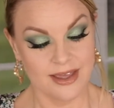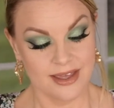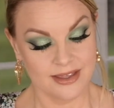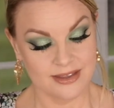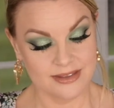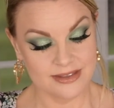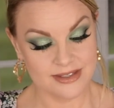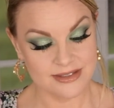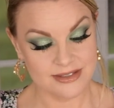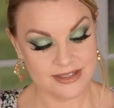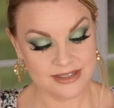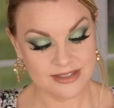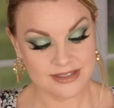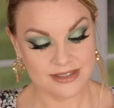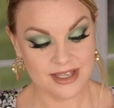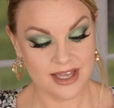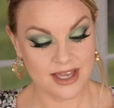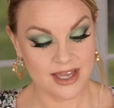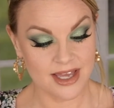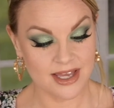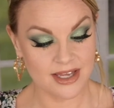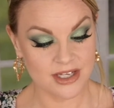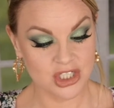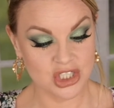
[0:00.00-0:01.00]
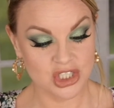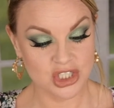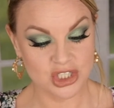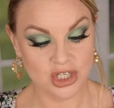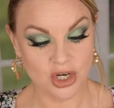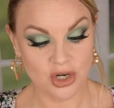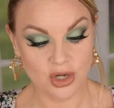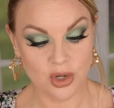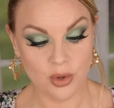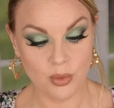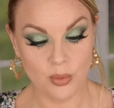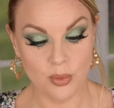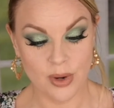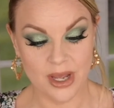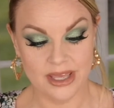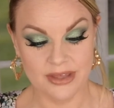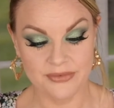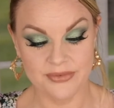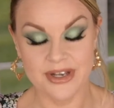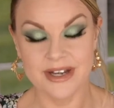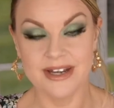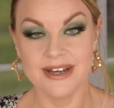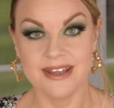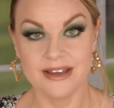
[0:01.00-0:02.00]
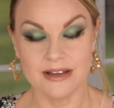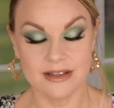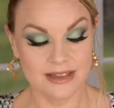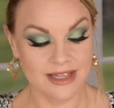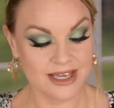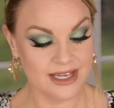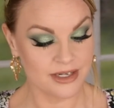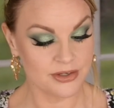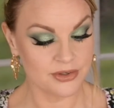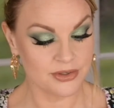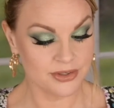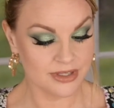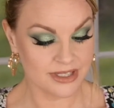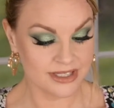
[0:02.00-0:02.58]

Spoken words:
and this is the Shockwave Neon Liner